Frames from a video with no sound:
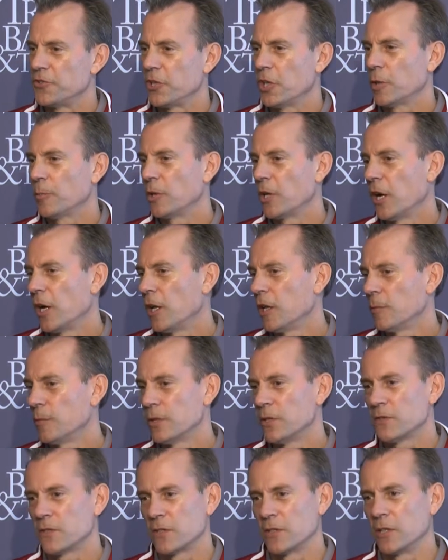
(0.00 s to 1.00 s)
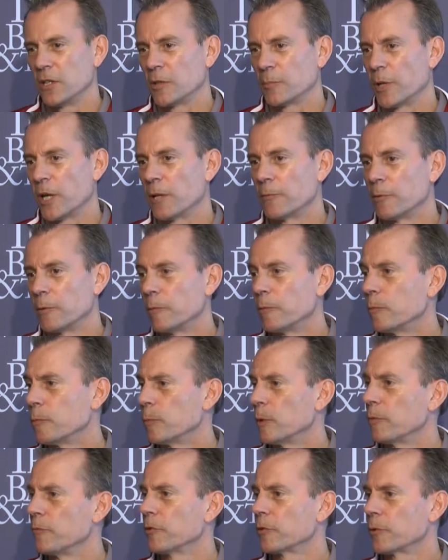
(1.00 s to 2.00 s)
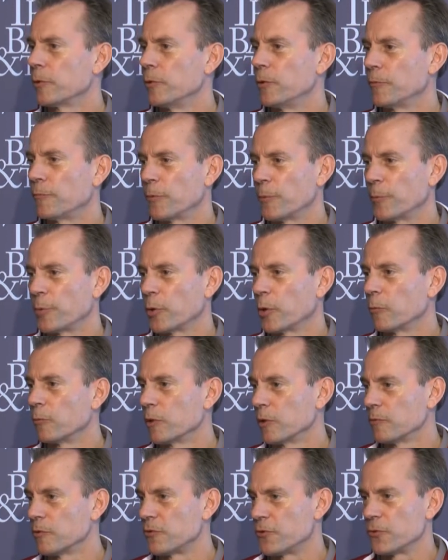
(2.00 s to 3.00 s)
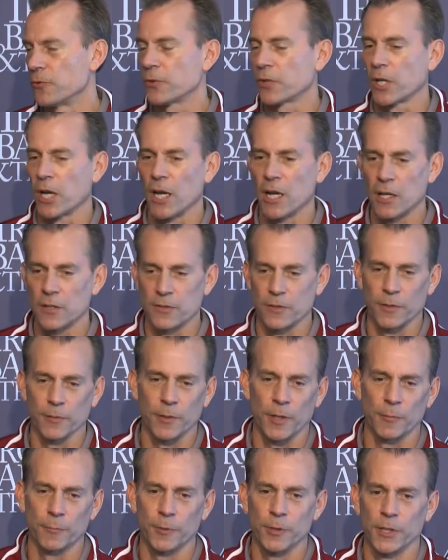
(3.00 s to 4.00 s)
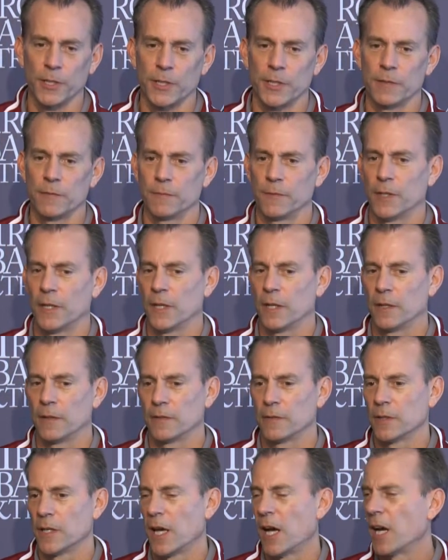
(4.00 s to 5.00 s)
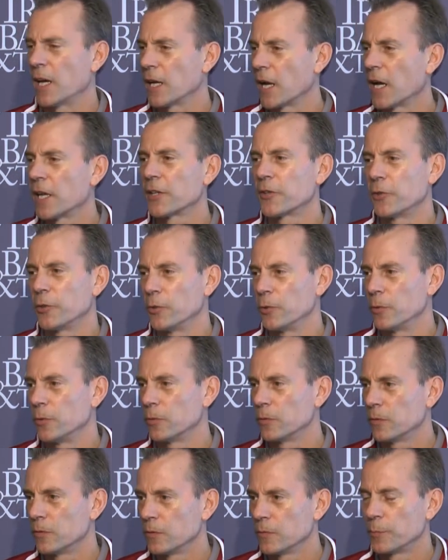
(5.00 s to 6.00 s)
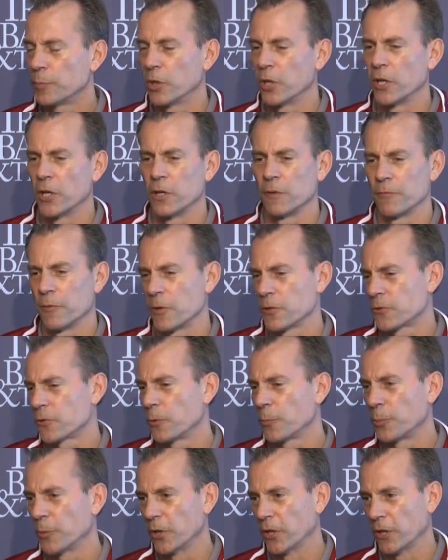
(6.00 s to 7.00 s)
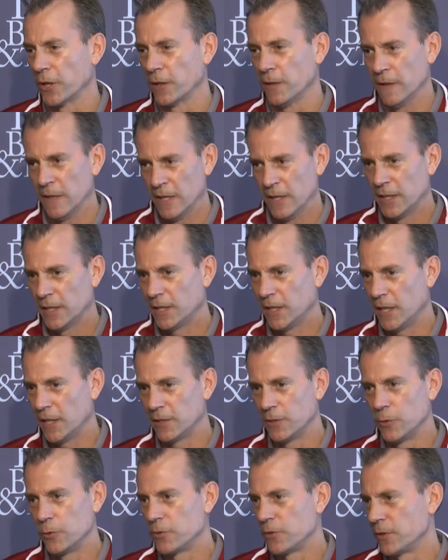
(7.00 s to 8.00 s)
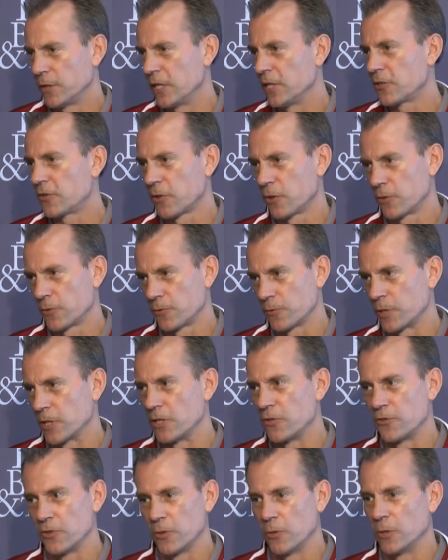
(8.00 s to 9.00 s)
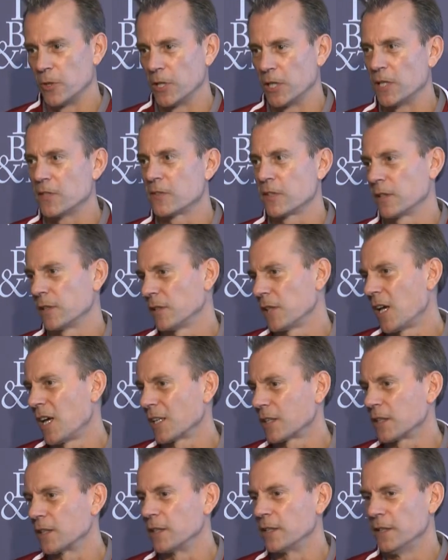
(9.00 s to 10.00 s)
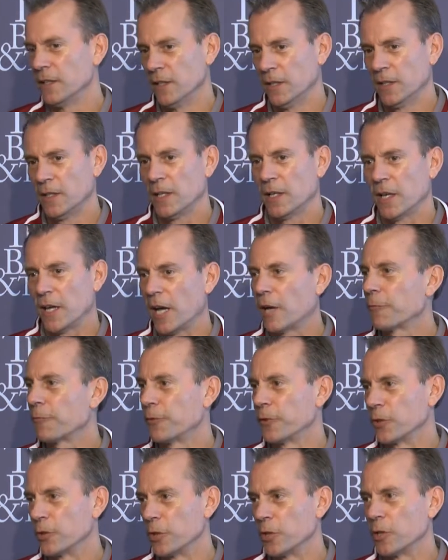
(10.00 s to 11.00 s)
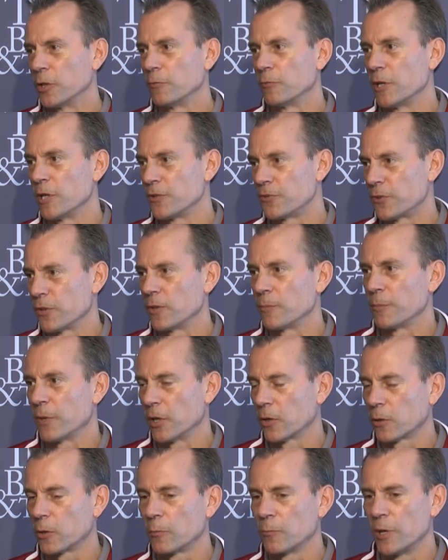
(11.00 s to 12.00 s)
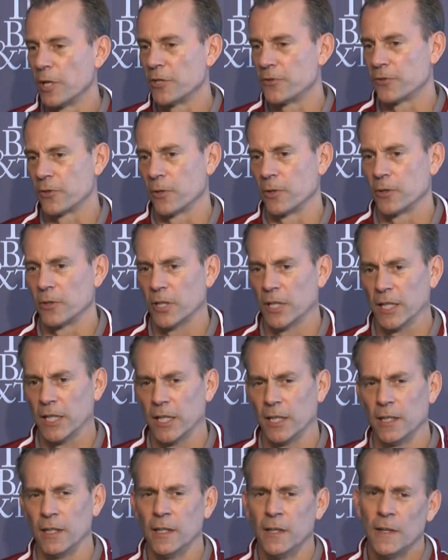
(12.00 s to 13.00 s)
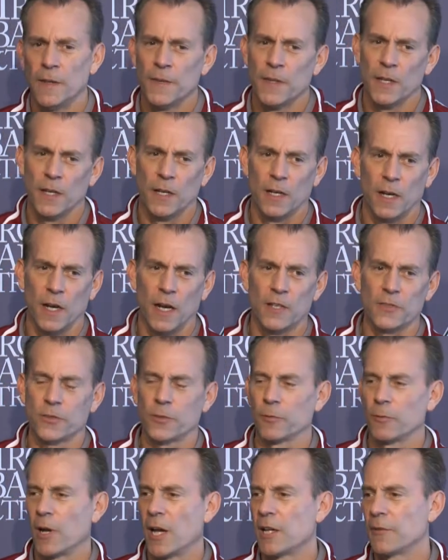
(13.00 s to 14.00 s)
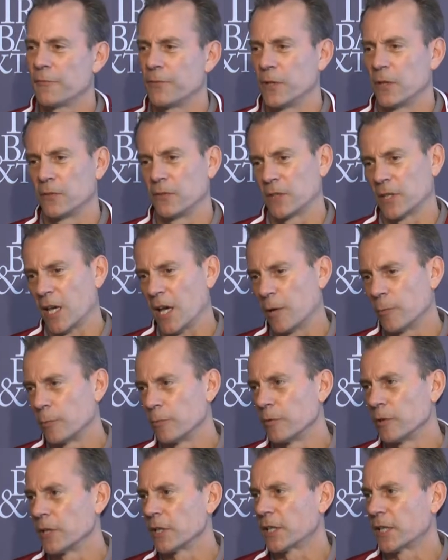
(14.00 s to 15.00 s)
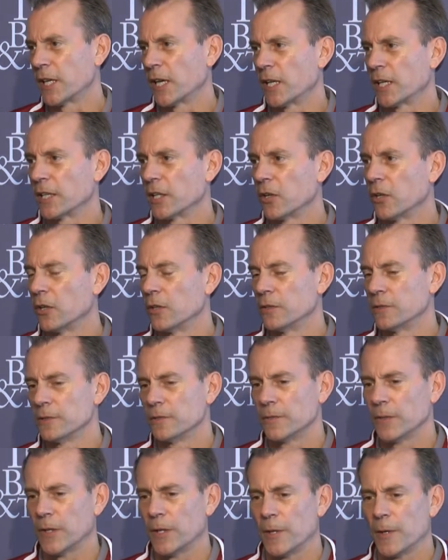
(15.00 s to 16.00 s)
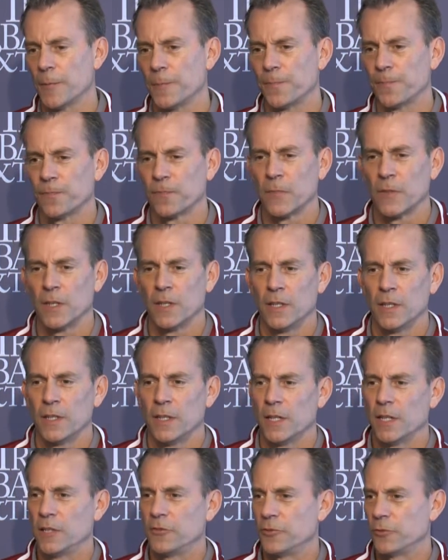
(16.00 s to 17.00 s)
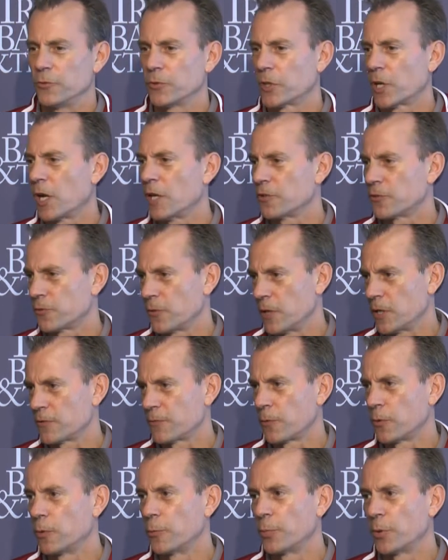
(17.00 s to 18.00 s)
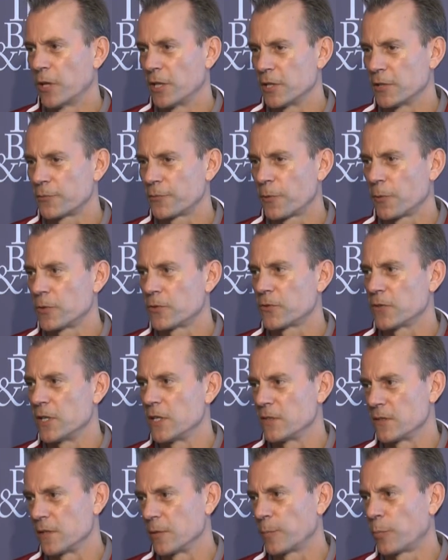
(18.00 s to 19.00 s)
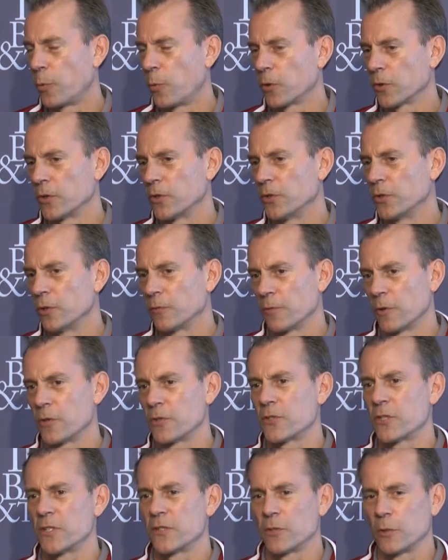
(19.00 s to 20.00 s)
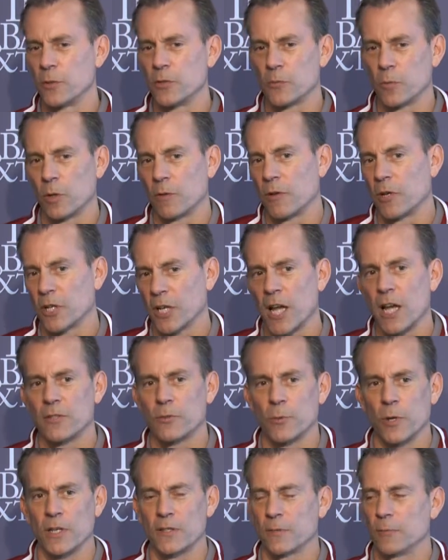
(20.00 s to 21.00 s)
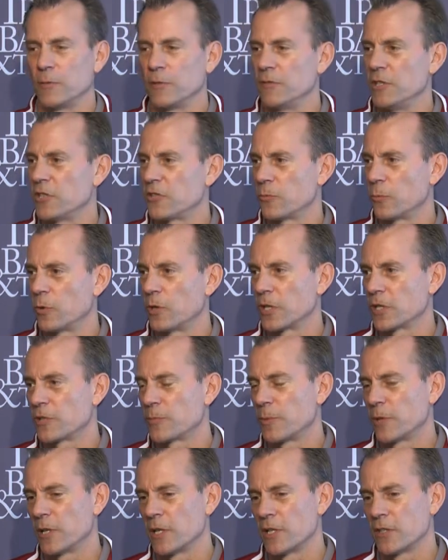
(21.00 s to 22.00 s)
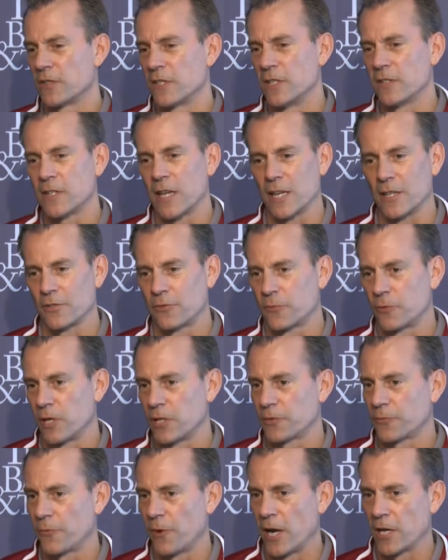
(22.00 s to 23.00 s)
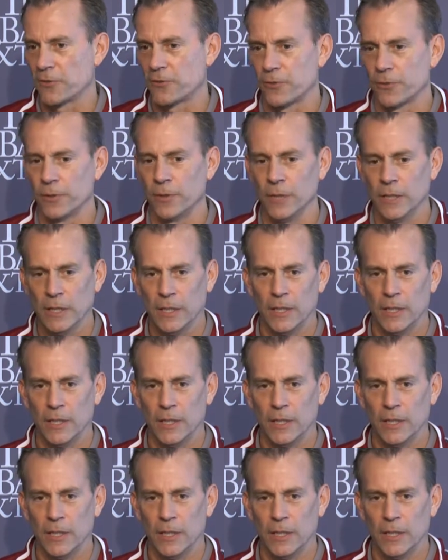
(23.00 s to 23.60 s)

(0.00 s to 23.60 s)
Jeremy Holloman's a young man we recruited from Pearl River Junior College, a really high IQ player, versatile player. He had knee surgery in June, and he's likely out for the year, red shirt, medical red shirt. And then Oscar Reinfeld's the guy we're really counting on, a junior college transfer who played his first season at Portland University. So he's one of our guys who has some Division I experience. He's got a stress fracture.